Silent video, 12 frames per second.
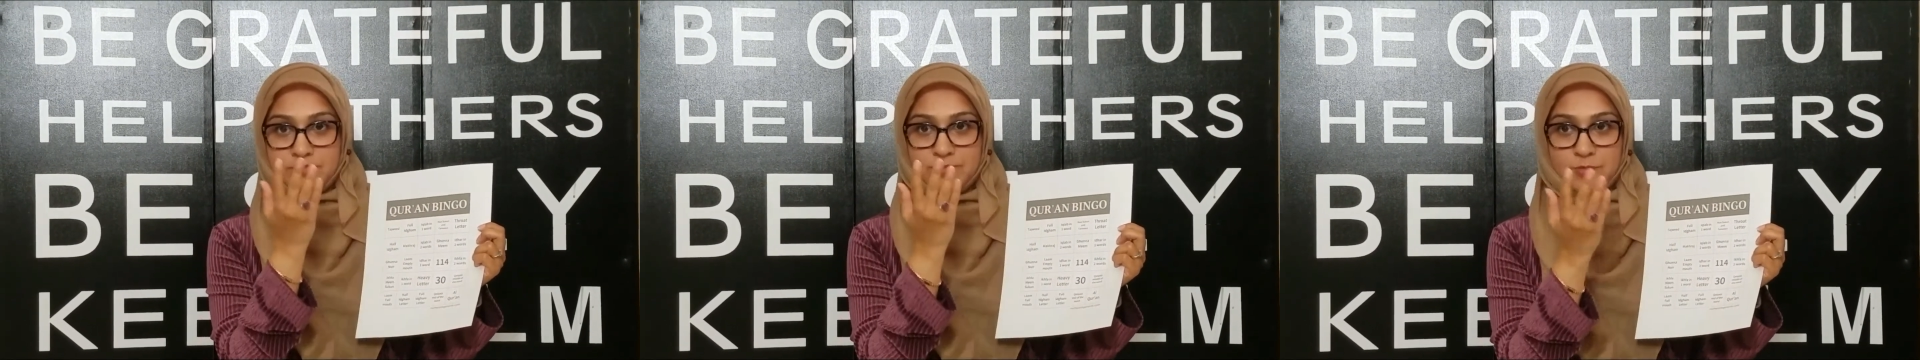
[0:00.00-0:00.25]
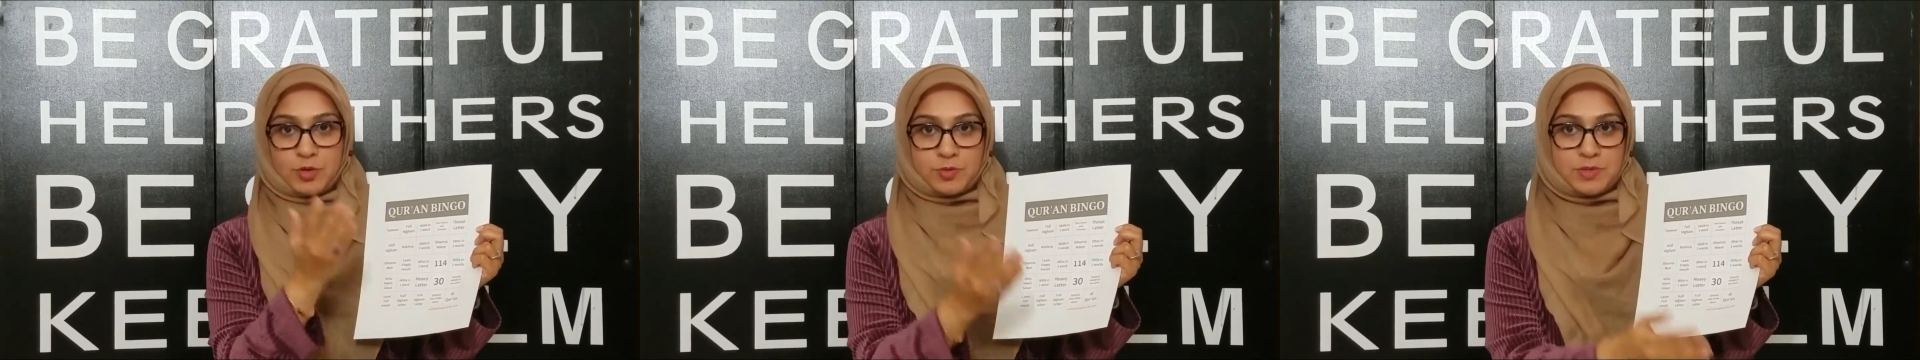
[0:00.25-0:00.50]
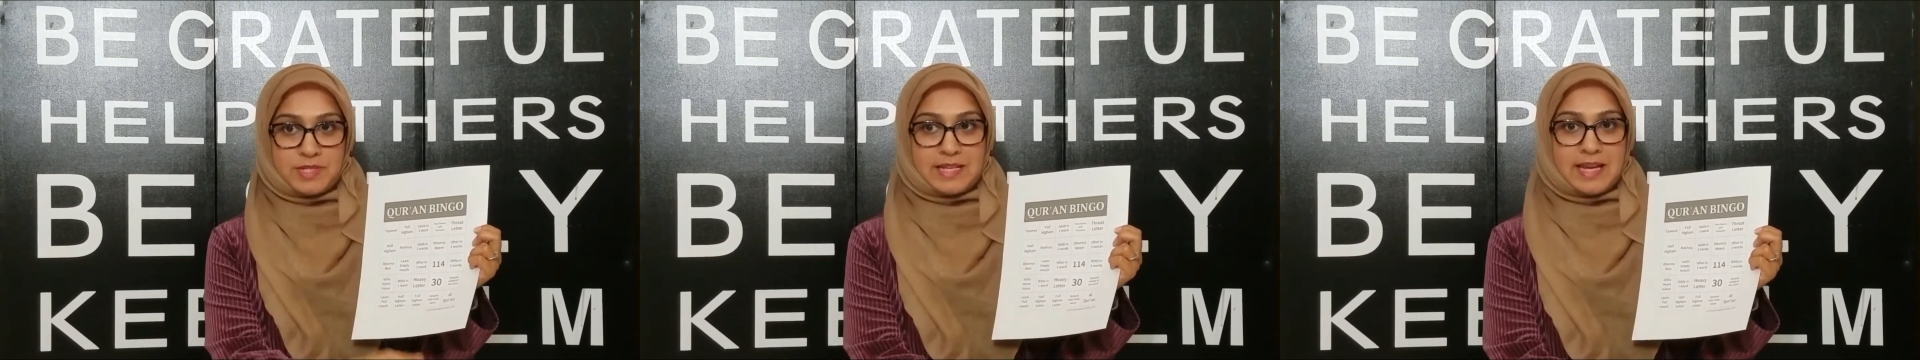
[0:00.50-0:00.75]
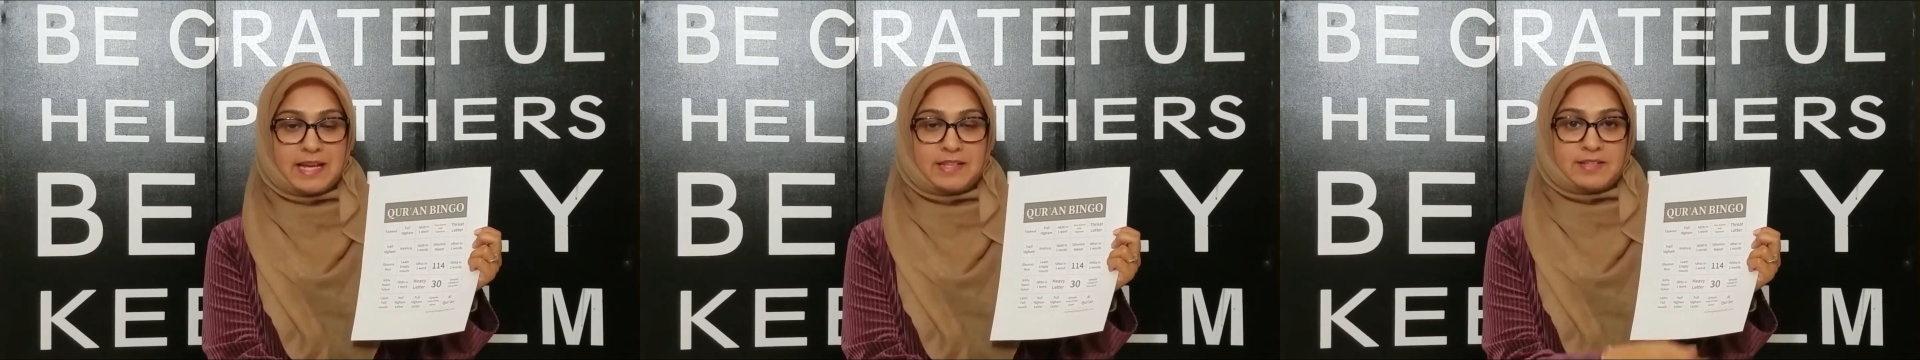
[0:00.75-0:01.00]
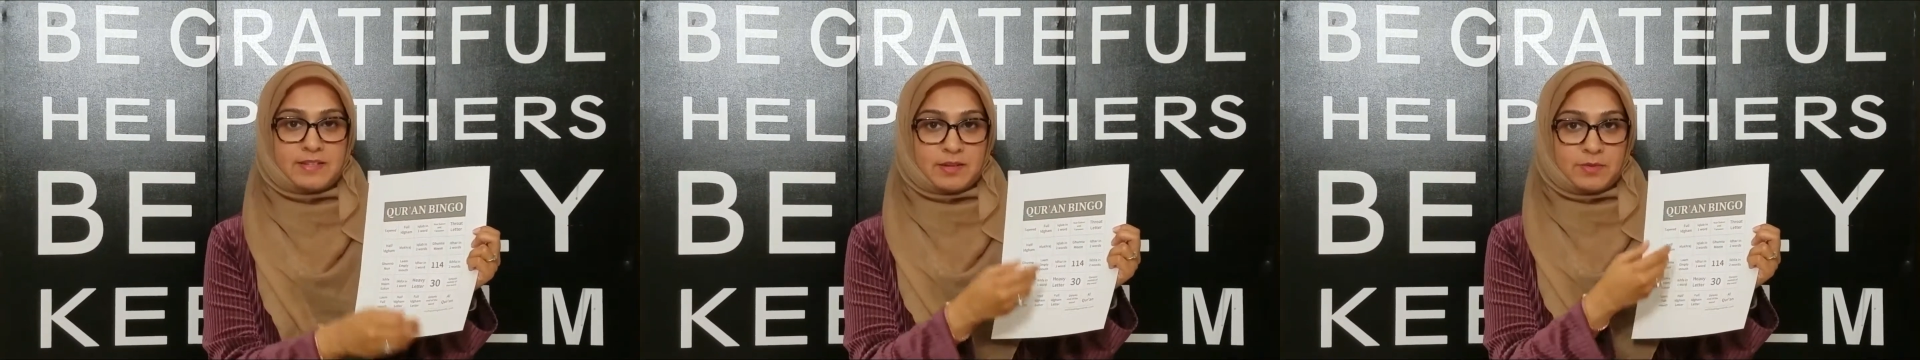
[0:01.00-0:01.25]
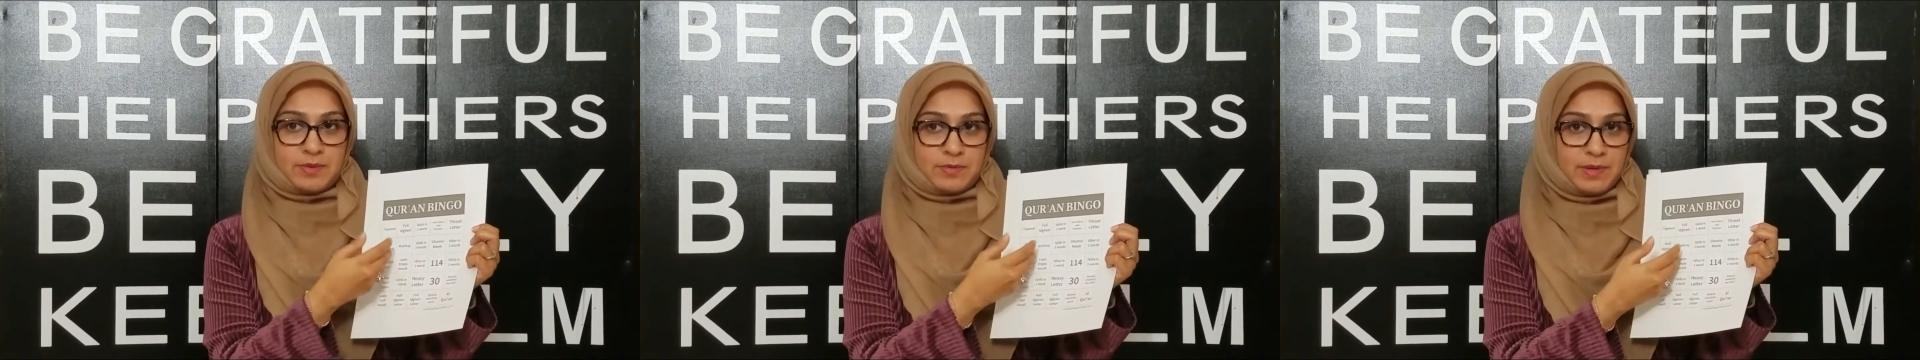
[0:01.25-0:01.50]
what was the answer,
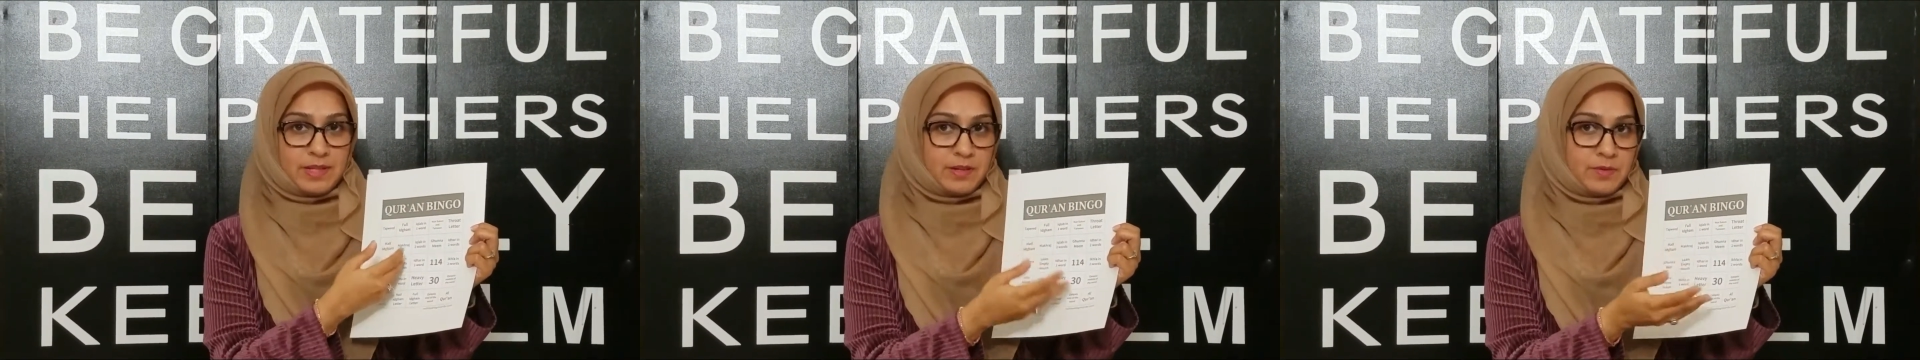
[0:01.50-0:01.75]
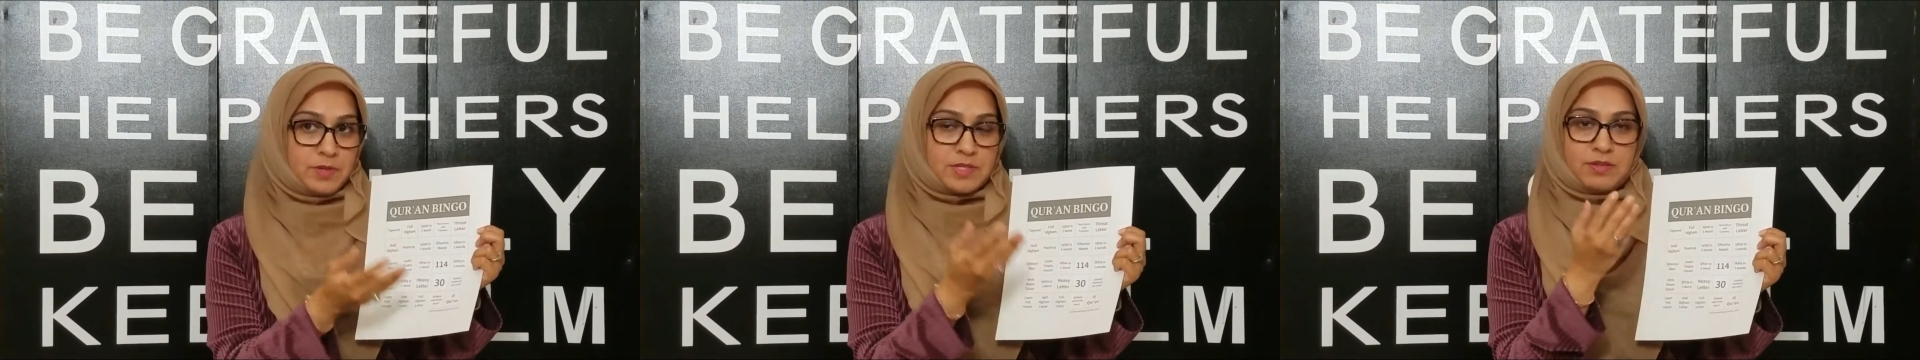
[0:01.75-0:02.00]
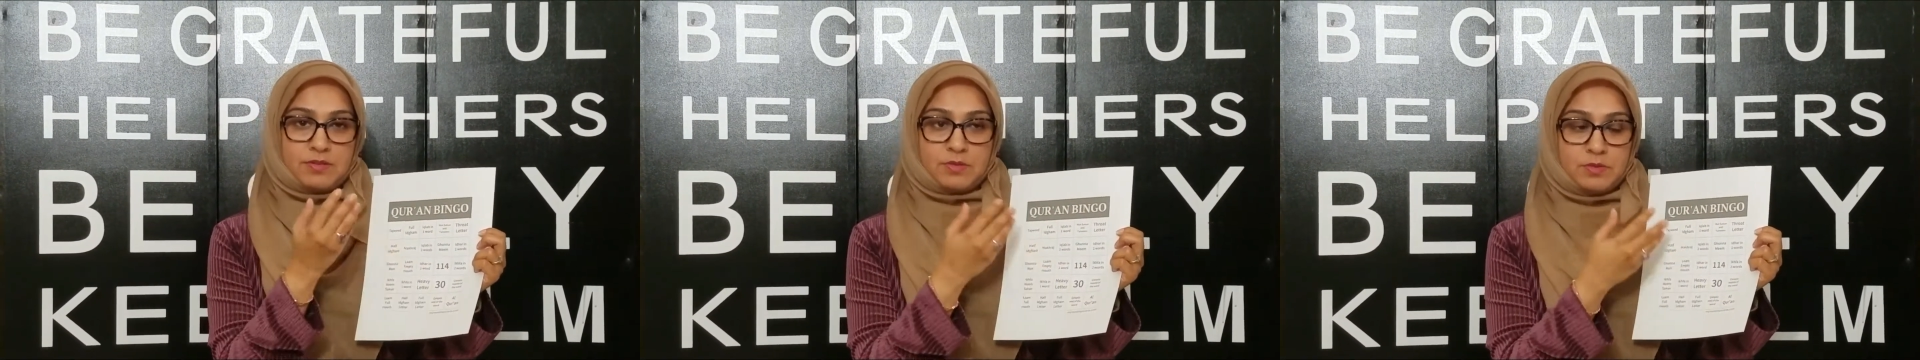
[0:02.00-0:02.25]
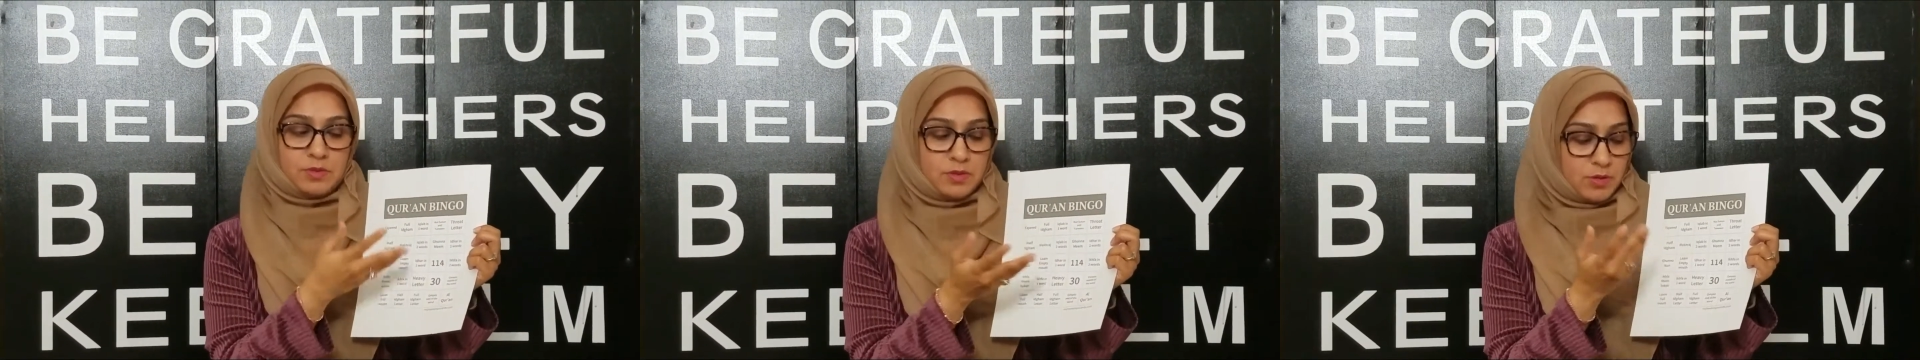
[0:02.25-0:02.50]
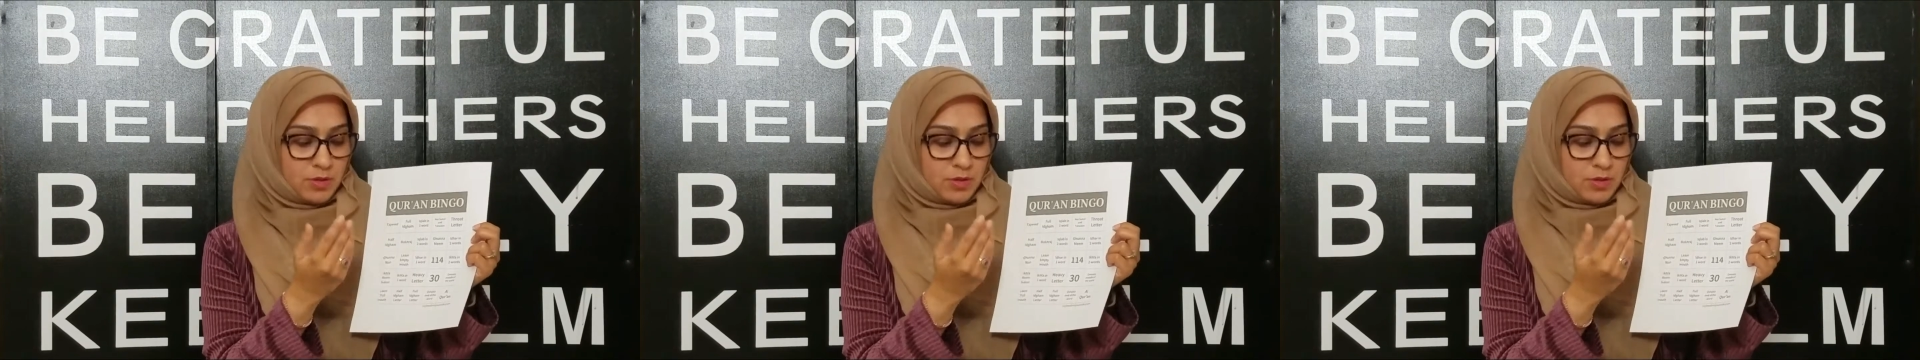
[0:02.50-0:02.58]
whether it was a rule